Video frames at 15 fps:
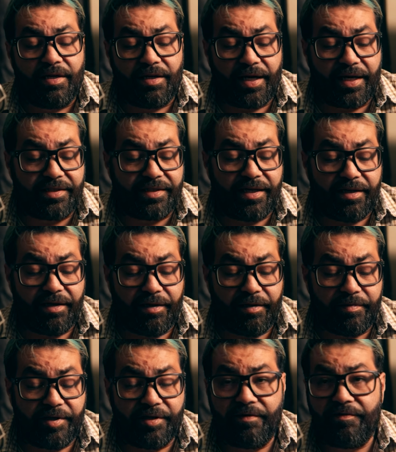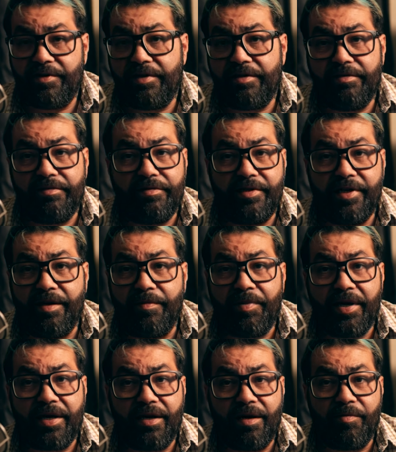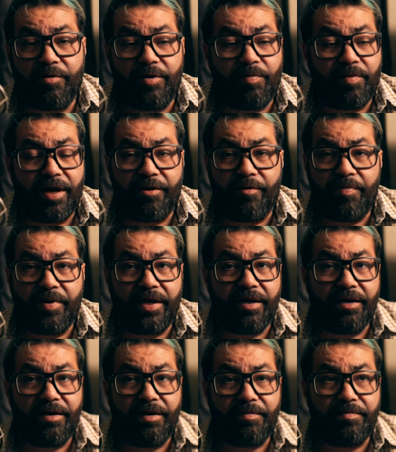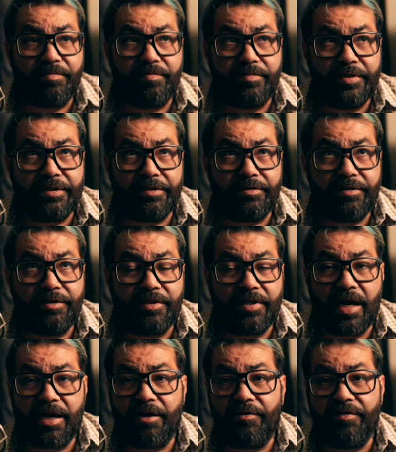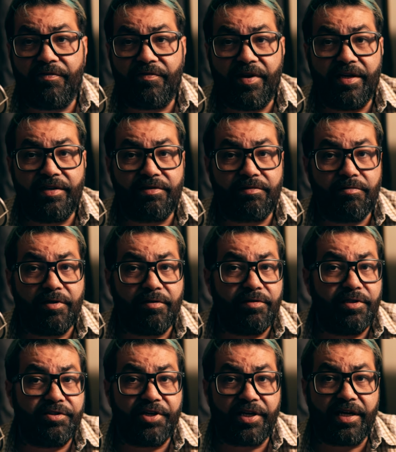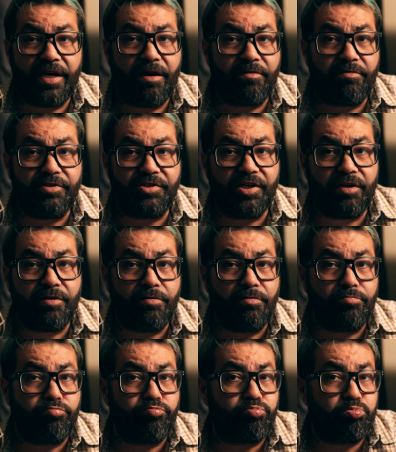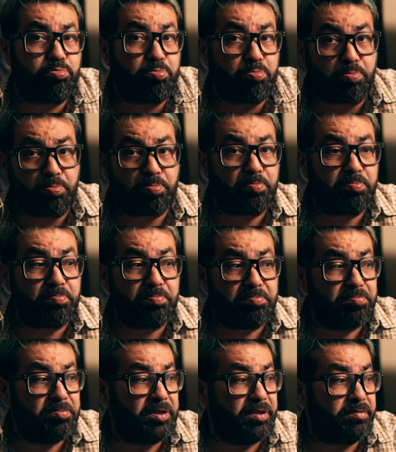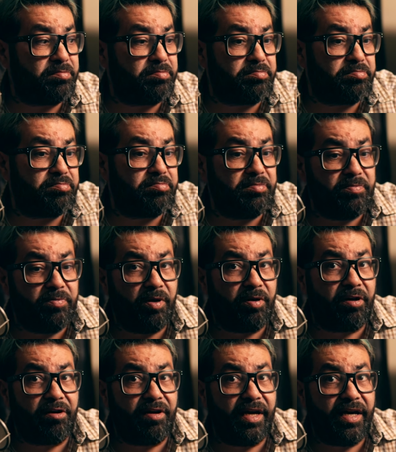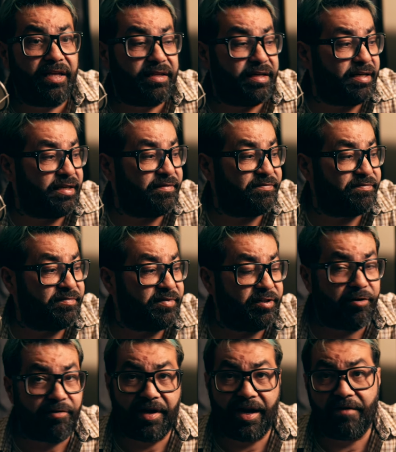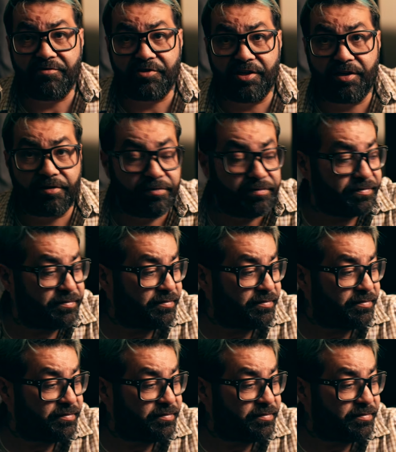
like I said, you know, if you didn't pick it up or you plan on picking it up, you know, you're kind of on the fence, you know, just check it out on Shudder. You know, won't hurt anything if you already have Shudder.